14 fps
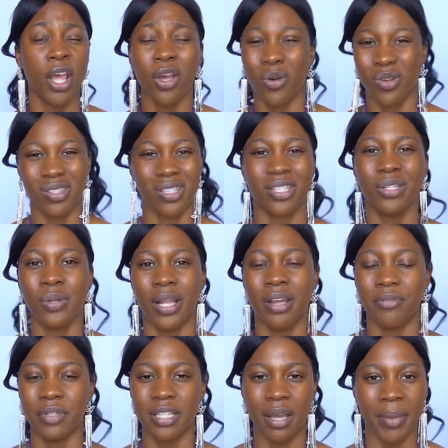conceal
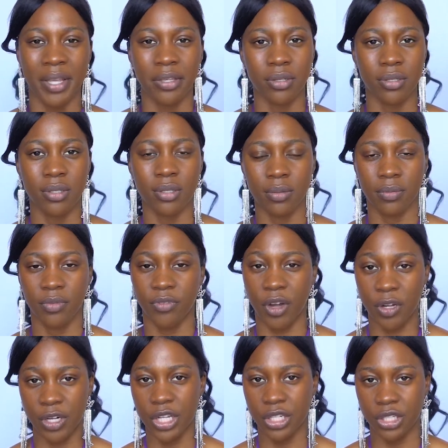every time I use
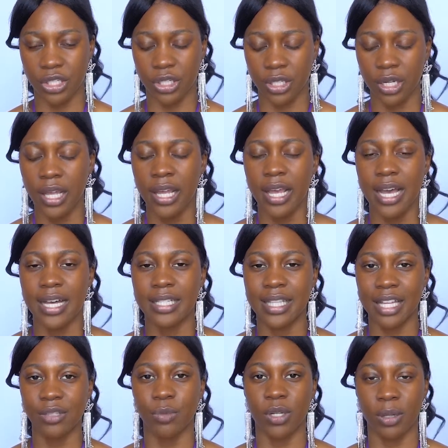foundation, and
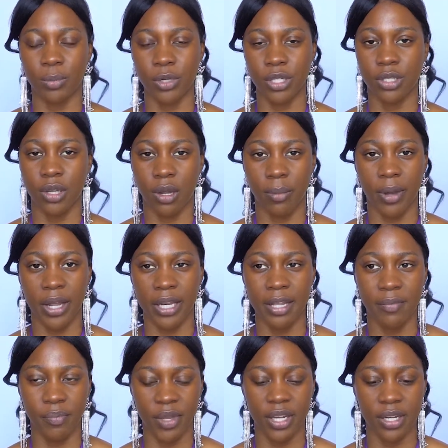that's what I'm going to talk about in a
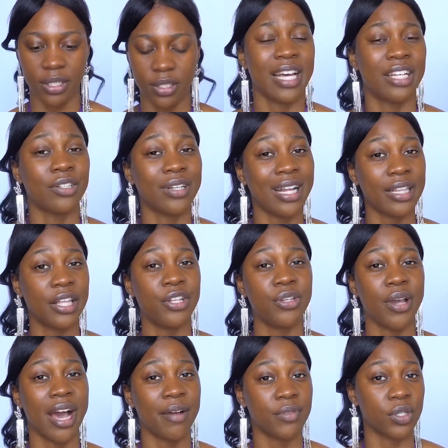minute. Another thing you
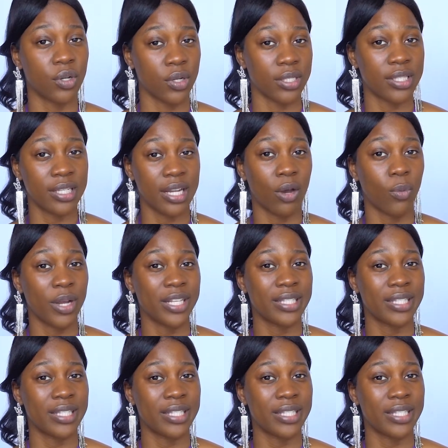have to consider when